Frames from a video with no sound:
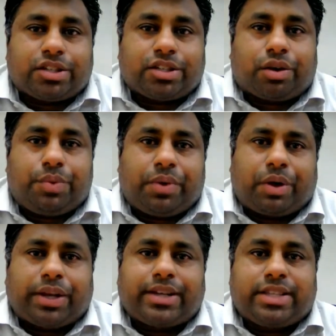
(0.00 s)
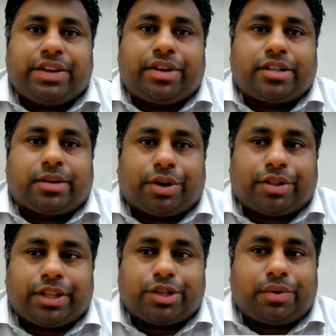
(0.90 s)
So we're quite serious about
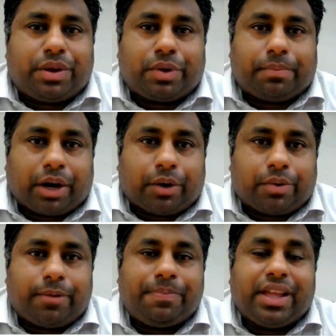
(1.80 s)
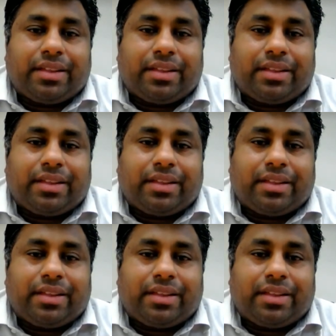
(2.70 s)
this when we were in power,